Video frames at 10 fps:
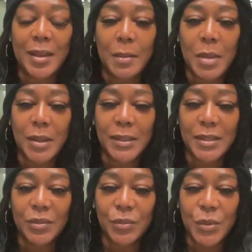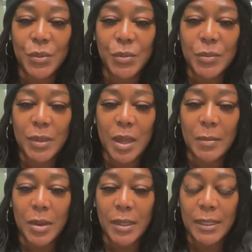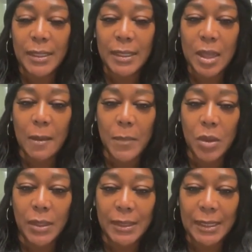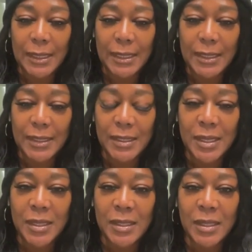Come on in the room, come on in, come on in.